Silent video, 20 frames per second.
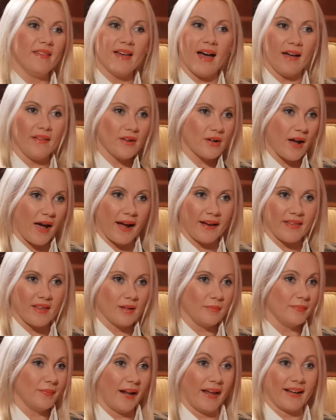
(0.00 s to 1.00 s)
any other
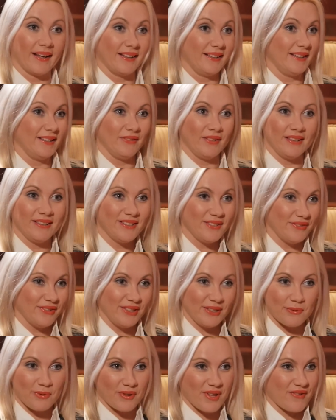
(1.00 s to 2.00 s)
item mm -hmm. like uh, even TV,
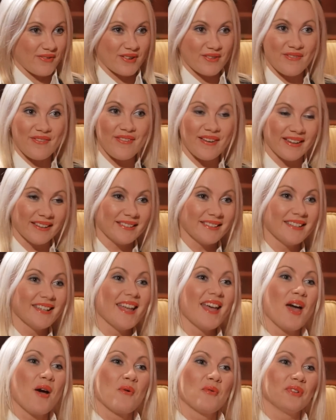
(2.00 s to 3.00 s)
whatever fit,
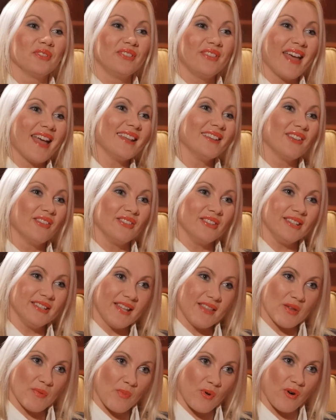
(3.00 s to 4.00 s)
what they don't need
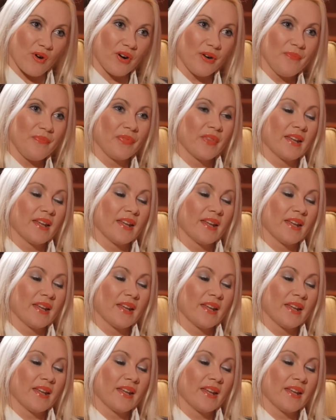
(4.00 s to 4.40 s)
anymore.